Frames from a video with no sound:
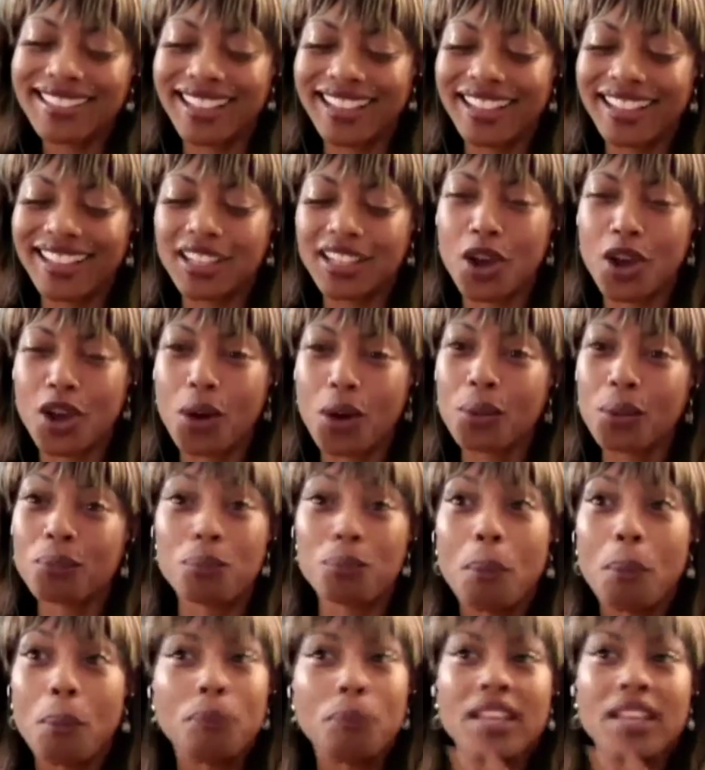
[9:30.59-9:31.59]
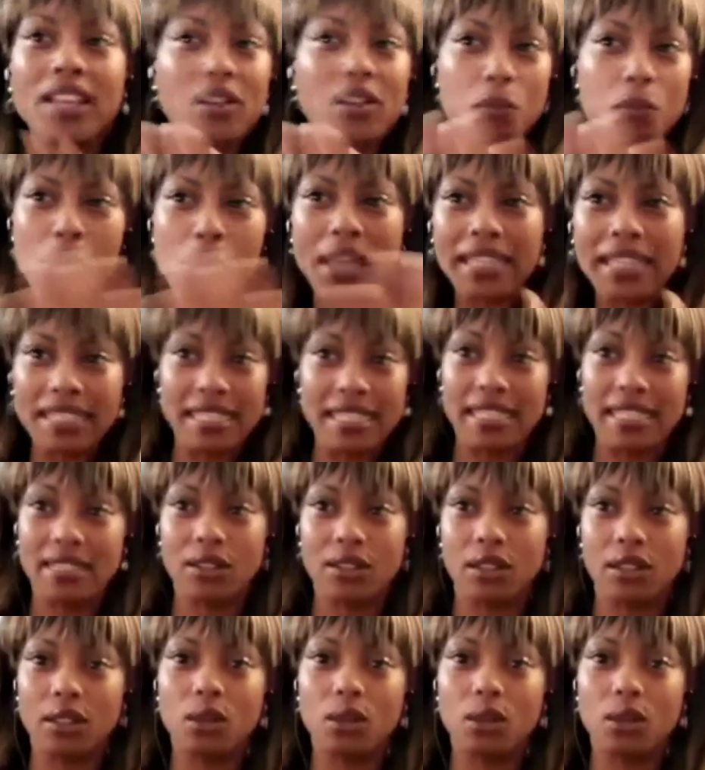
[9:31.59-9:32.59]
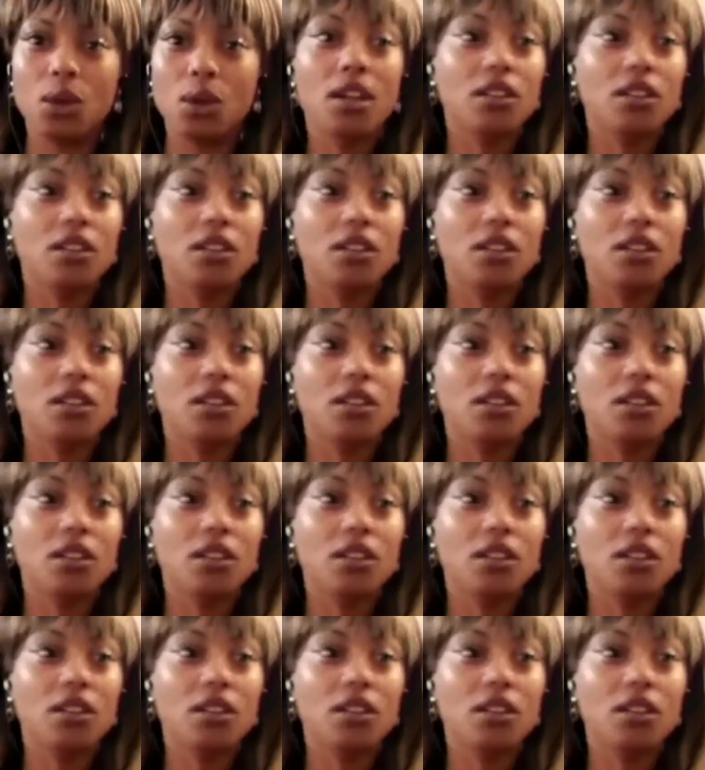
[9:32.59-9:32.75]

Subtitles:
Like, y'all, they depicted it though.